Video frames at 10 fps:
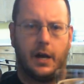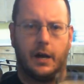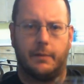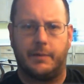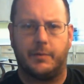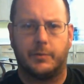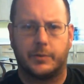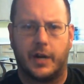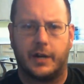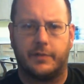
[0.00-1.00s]
maybe we'll
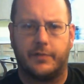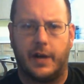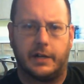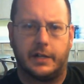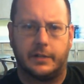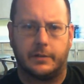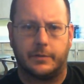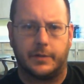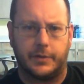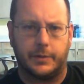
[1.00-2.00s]
try to find it and
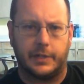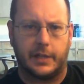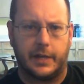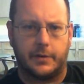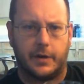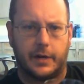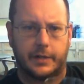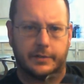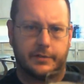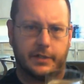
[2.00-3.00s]
review it later on
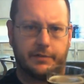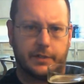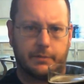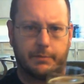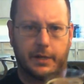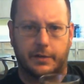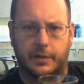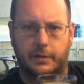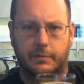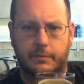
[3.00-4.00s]
and see if it's better
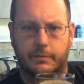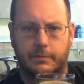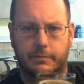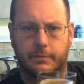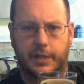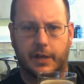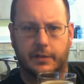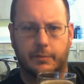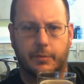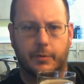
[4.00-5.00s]
than without
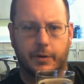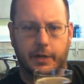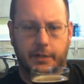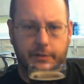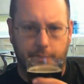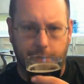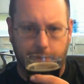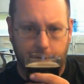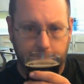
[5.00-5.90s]
the porter in it. So anyway,